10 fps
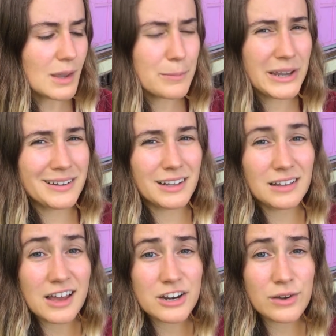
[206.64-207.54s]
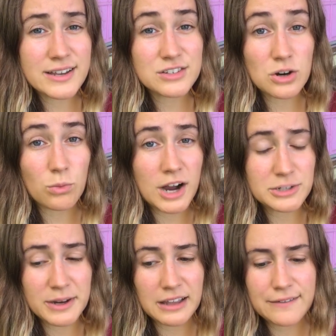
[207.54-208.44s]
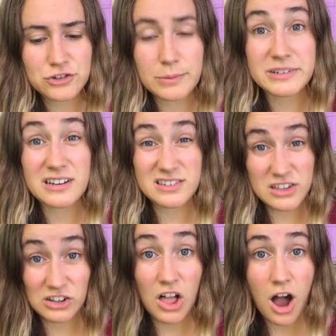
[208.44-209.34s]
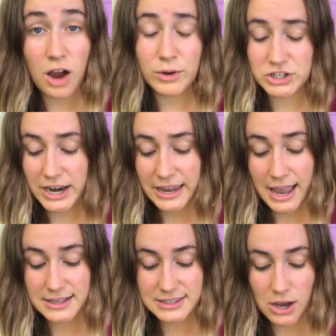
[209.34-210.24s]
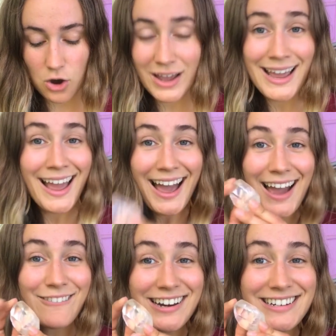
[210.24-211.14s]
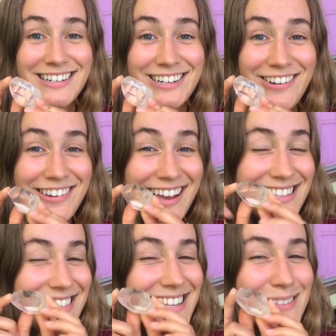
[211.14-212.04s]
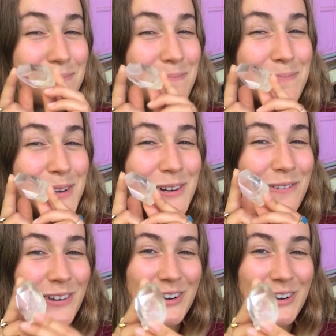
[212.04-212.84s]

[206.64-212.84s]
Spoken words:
but a lot of you guys don't watch my live streams because they're long, which I get. So I wanted to show you guys this beautiful